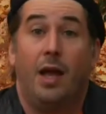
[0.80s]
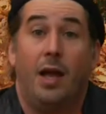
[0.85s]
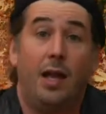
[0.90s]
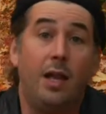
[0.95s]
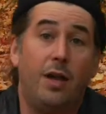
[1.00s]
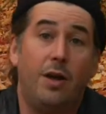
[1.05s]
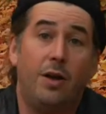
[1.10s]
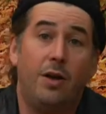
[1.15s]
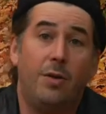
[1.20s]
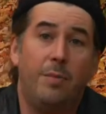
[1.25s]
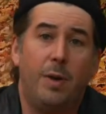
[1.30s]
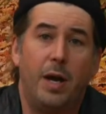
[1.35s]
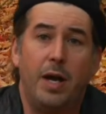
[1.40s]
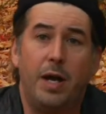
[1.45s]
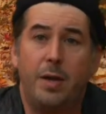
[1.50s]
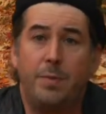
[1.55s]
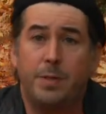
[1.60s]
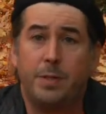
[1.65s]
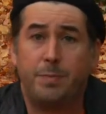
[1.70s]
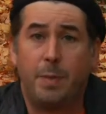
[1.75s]
Hello, my
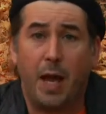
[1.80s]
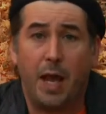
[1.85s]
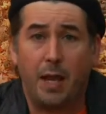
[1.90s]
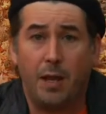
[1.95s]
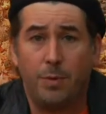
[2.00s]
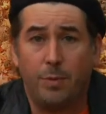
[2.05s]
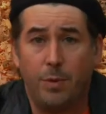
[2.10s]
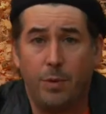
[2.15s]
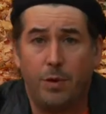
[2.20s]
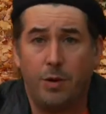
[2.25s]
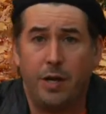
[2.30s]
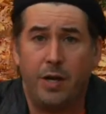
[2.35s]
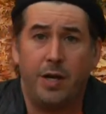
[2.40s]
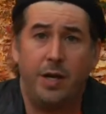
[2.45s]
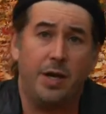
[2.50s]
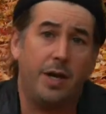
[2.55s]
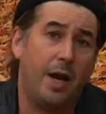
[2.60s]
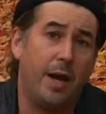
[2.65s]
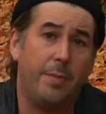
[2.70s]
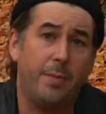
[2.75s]
name is Pat
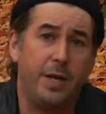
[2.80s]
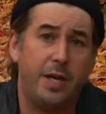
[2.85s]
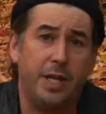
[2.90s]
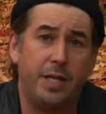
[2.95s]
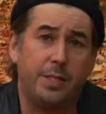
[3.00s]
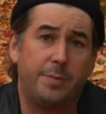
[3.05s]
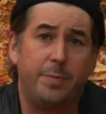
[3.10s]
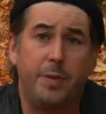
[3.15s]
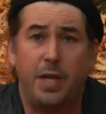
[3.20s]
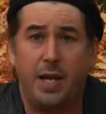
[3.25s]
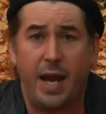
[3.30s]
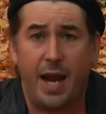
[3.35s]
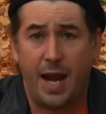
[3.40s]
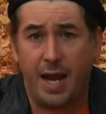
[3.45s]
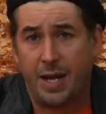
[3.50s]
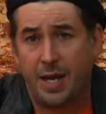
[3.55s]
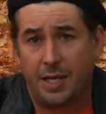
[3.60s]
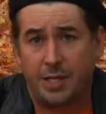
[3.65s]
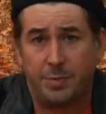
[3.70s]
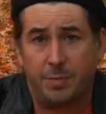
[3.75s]
Lemoyne, and I'm against being
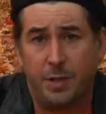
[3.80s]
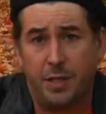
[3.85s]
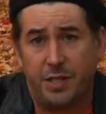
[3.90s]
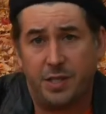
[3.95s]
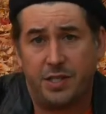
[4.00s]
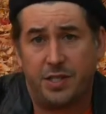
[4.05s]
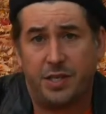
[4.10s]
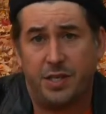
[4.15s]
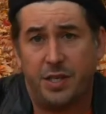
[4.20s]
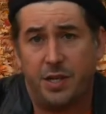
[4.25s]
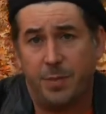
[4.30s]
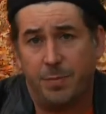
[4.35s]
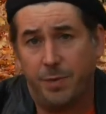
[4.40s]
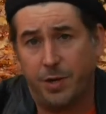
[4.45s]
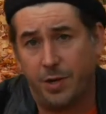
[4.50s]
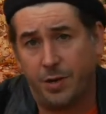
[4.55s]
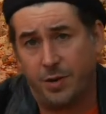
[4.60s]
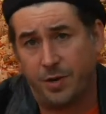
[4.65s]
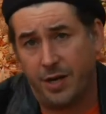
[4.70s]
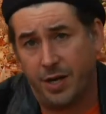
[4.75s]
annexed by the city of
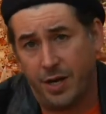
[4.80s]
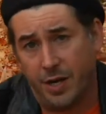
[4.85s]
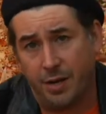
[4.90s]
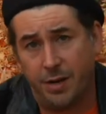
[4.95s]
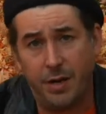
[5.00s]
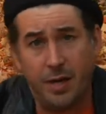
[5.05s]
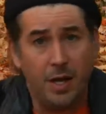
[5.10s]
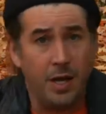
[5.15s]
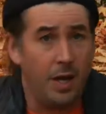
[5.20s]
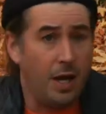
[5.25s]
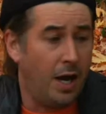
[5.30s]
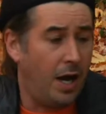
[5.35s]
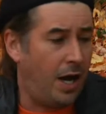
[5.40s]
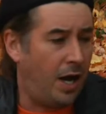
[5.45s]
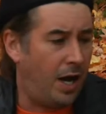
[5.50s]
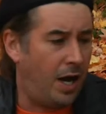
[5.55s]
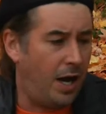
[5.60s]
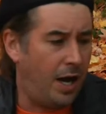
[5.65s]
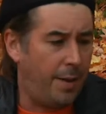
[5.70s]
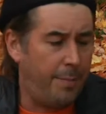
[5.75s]
Burien.
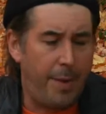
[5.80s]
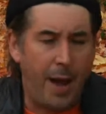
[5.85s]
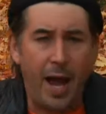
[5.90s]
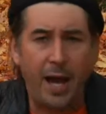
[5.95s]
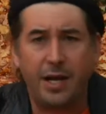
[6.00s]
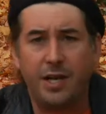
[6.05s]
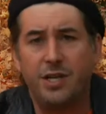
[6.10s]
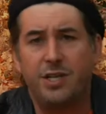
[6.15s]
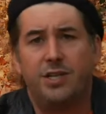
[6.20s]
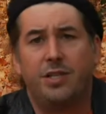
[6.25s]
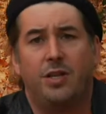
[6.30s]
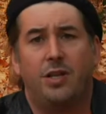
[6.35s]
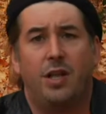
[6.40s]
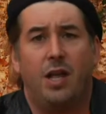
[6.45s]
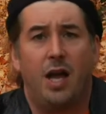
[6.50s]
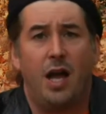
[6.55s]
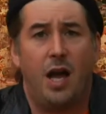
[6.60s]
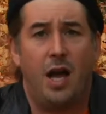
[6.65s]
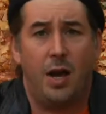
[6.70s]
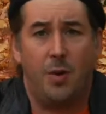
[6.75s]
Back in
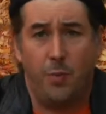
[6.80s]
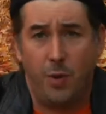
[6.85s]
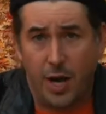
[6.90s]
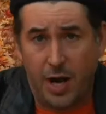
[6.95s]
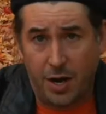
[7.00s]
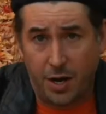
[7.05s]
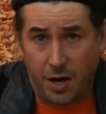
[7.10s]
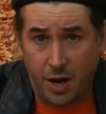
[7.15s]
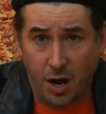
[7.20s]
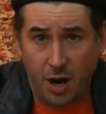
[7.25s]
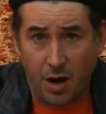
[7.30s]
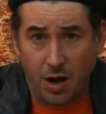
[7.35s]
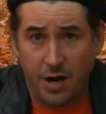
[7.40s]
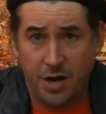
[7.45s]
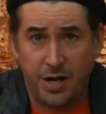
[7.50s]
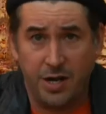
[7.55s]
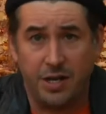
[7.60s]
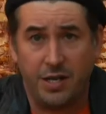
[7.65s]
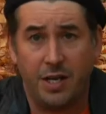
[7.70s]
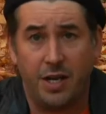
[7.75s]
July, we had a car
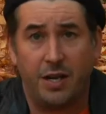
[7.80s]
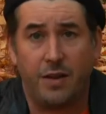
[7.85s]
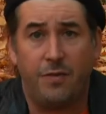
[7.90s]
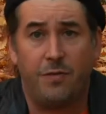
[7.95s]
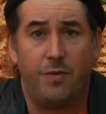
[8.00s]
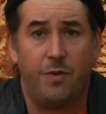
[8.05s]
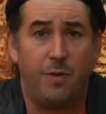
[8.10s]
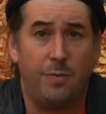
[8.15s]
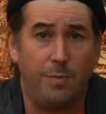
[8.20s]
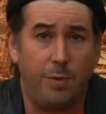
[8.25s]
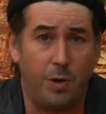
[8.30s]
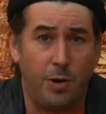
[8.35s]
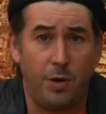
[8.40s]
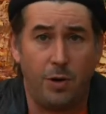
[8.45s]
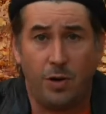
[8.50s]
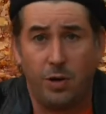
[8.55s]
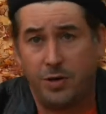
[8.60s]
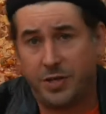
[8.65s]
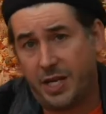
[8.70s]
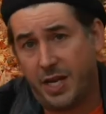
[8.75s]
hit a telephone
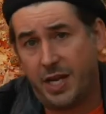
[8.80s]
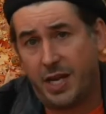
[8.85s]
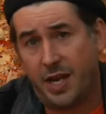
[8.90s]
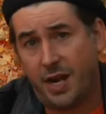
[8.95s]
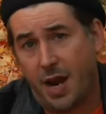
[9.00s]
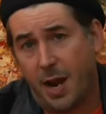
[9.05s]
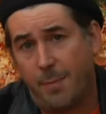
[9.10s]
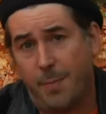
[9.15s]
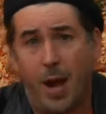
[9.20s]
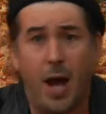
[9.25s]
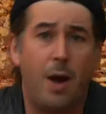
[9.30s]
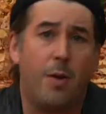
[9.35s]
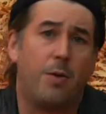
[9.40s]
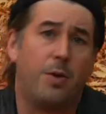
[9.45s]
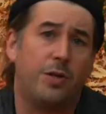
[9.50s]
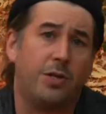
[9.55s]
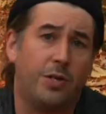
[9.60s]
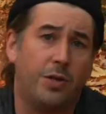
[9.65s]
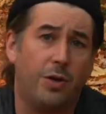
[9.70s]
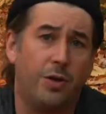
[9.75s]
pole, taking out
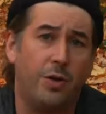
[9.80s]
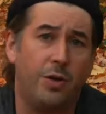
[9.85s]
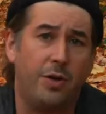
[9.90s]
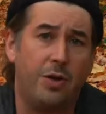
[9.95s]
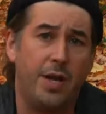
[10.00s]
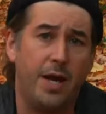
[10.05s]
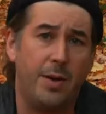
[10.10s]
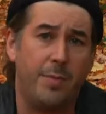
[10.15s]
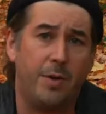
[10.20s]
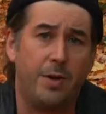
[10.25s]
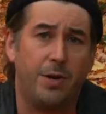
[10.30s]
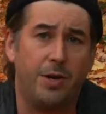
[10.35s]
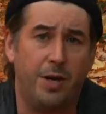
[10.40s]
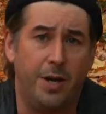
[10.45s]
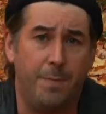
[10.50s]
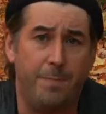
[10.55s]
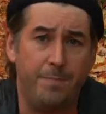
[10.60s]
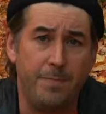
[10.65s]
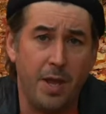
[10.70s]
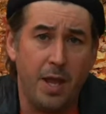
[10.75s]
power to the whole neighborhood.